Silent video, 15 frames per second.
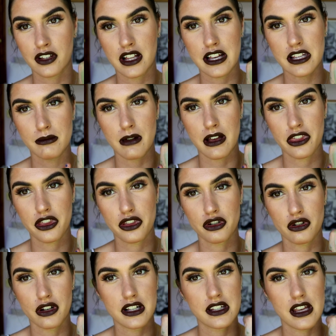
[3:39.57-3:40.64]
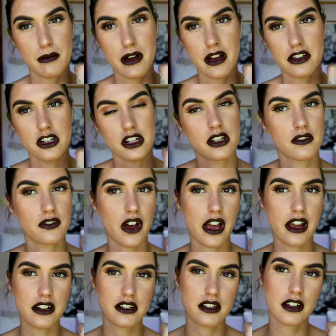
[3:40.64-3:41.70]
the last month during summer it's just
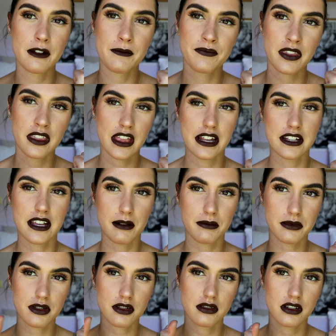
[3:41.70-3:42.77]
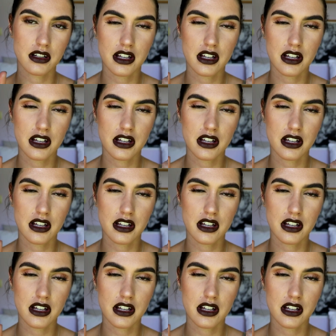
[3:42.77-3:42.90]
find that it's helped